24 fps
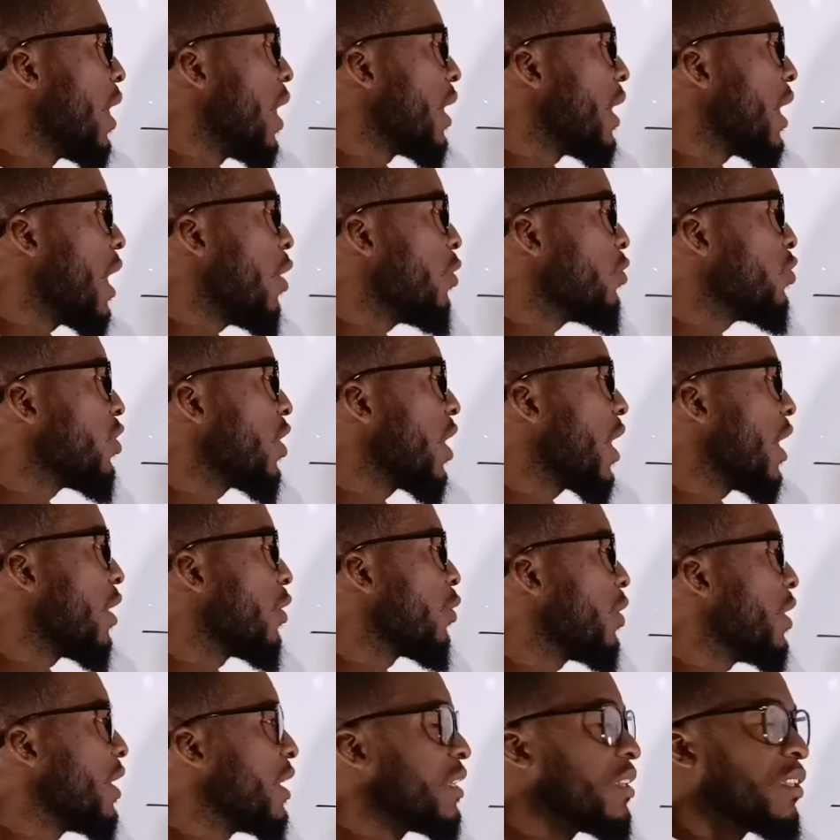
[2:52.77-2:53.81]
and how to
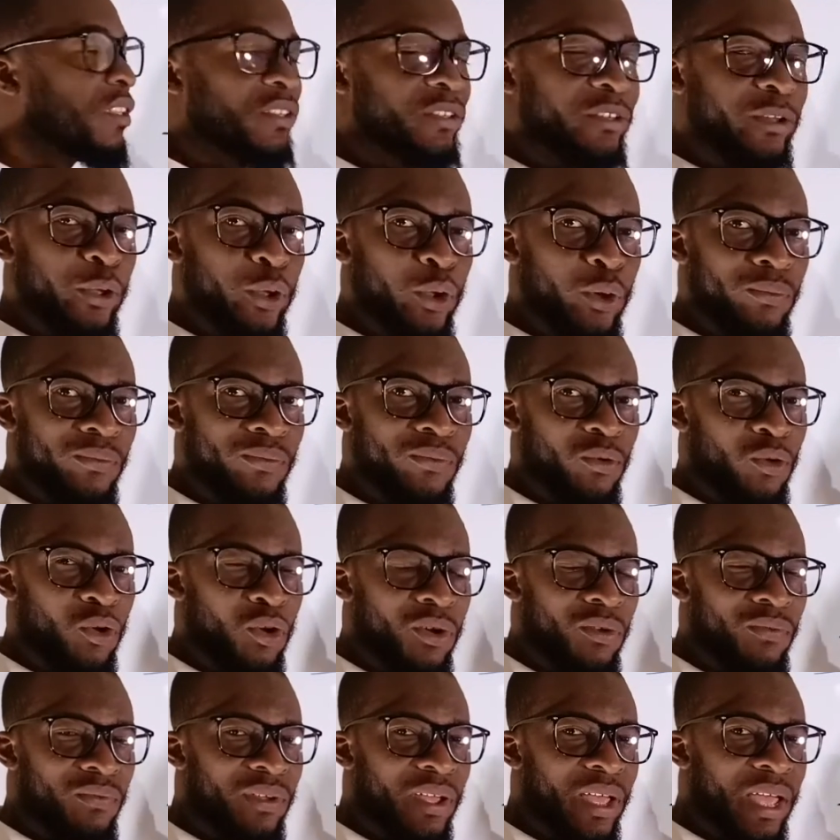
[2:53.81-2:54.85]
calculate the slope
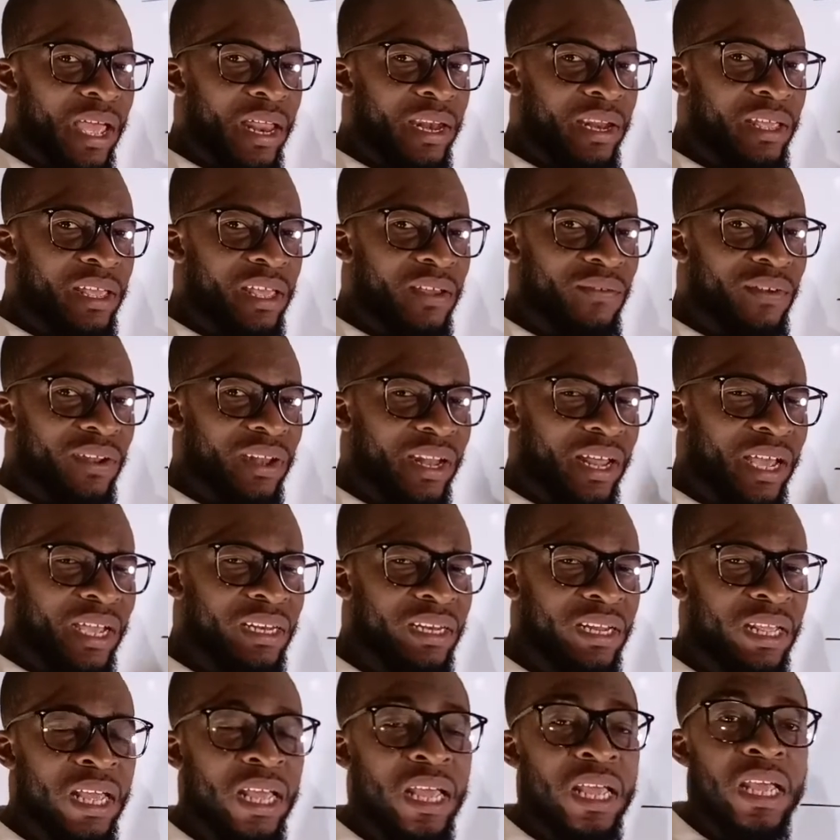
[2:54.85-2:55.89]
of any given
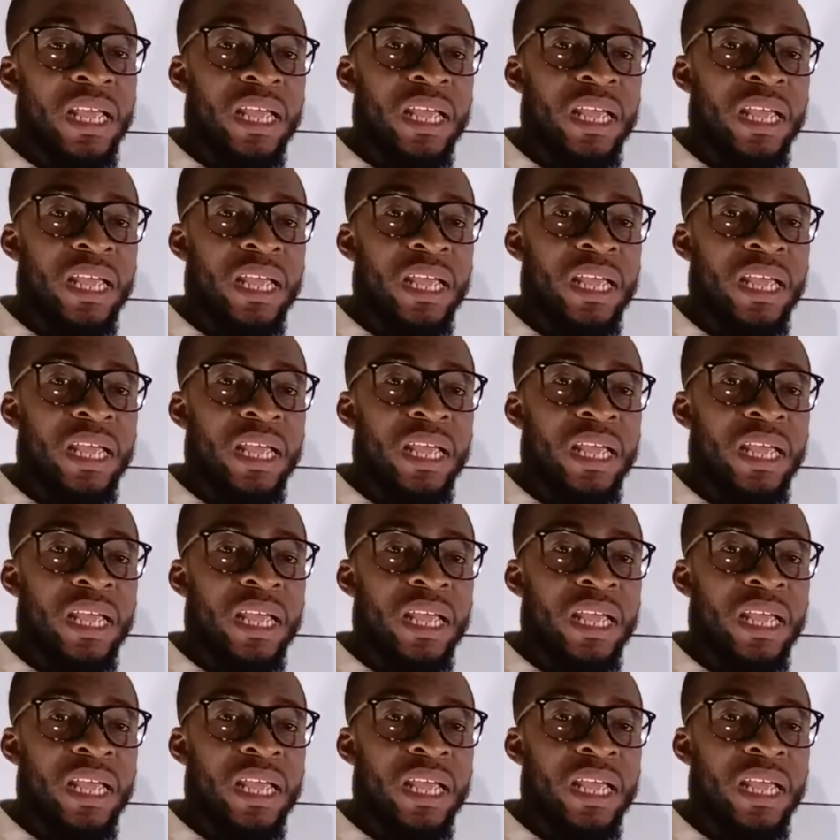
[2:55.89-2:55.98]
line,